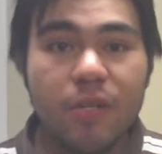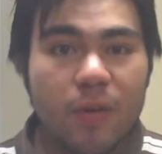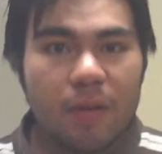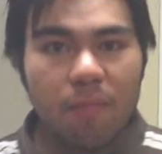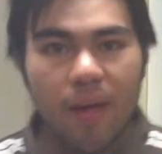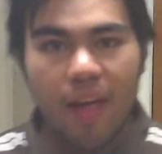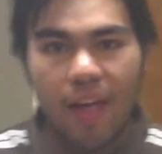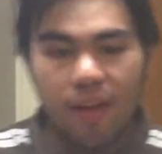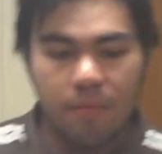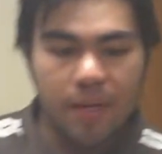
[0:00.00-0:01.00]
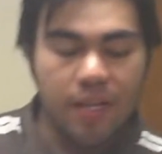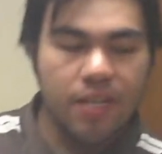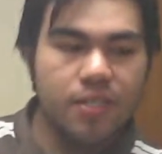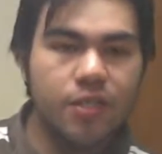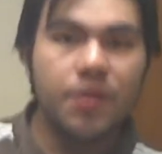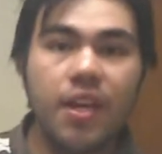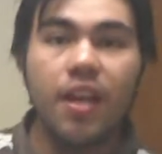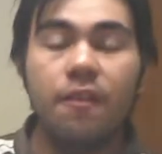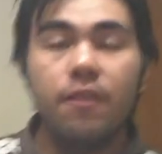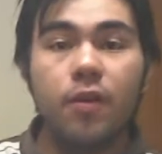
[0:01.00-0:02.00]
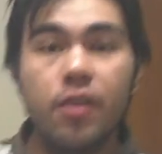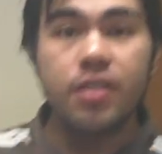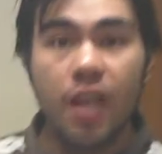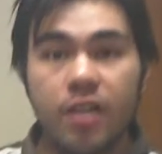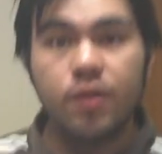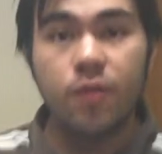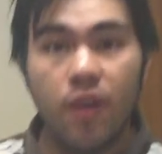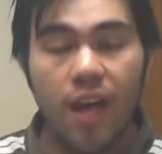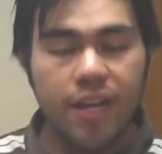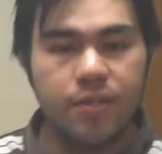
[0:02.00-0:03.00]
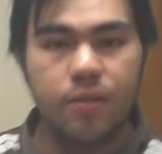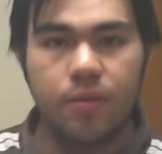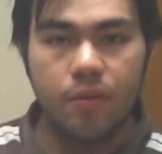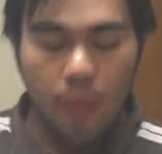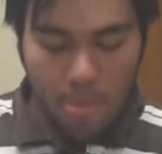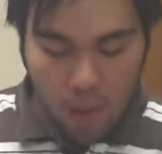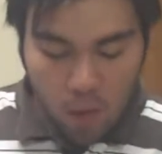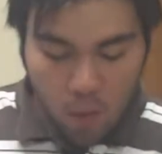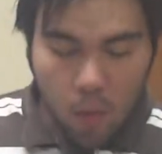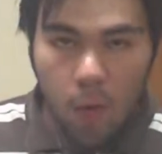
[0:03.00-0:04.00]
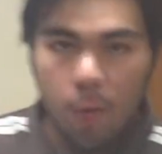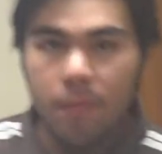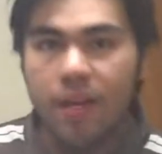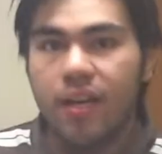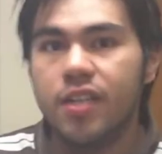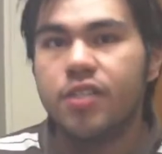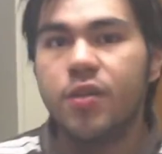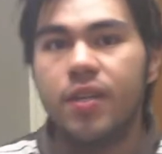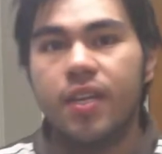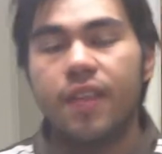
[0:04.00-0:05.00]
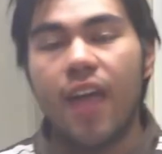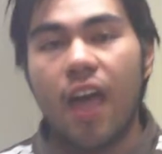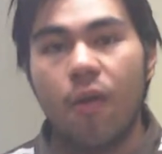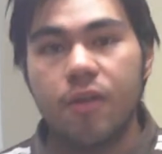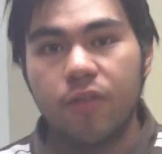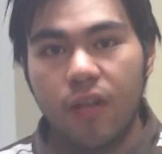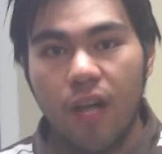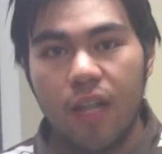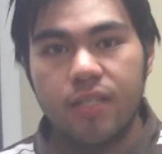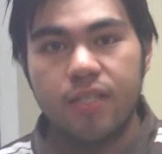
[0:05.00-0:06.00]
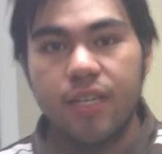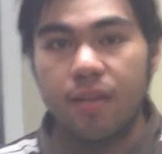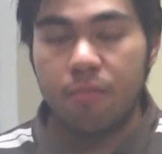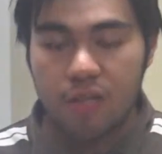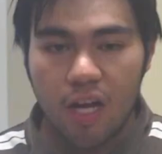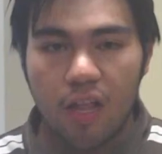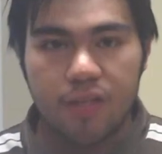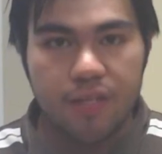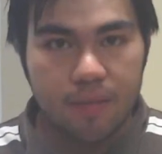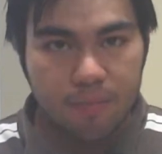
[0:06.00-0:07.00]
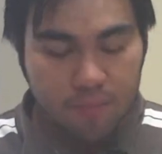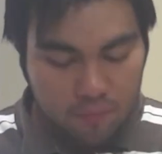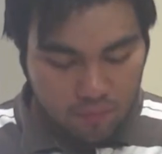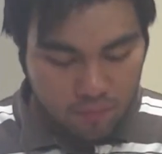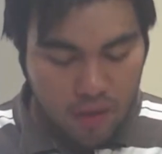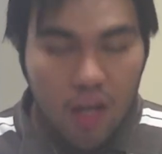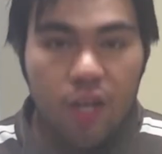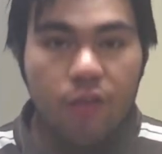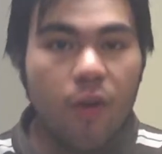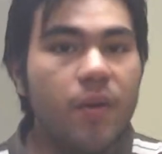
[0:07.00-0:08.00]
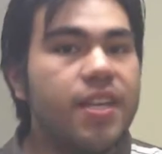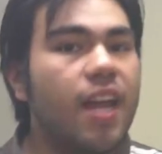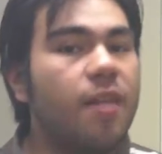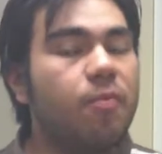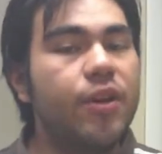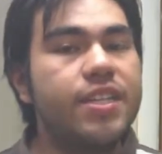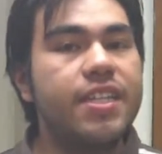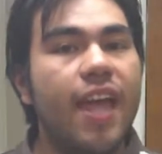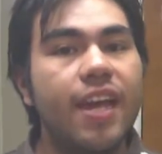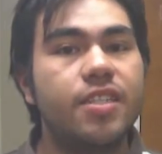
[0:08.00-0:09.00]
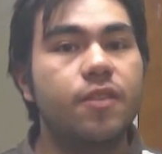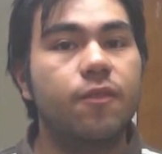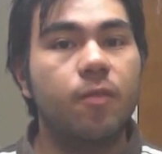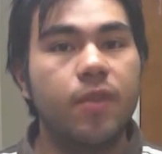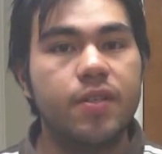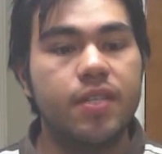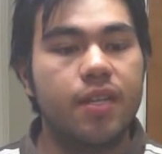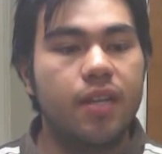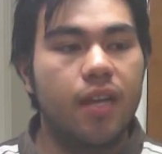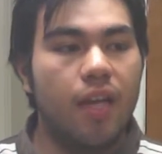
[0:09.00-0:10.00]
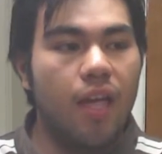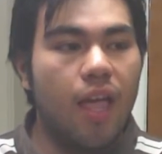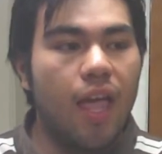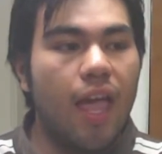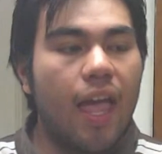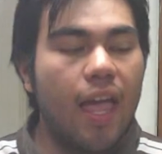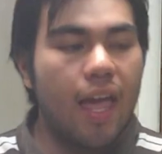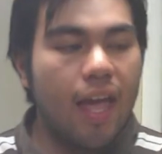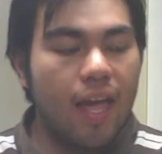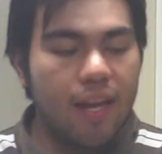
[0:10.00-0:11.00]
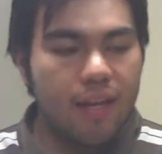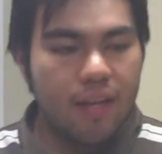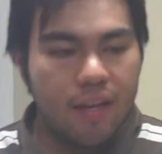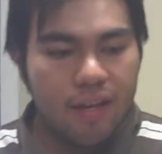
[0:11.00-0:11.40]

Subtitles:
you joined band because you needed to fill your schedule for high school, or because you needed the hours for college to keep your scholarship. You've always had an appreciation for music, and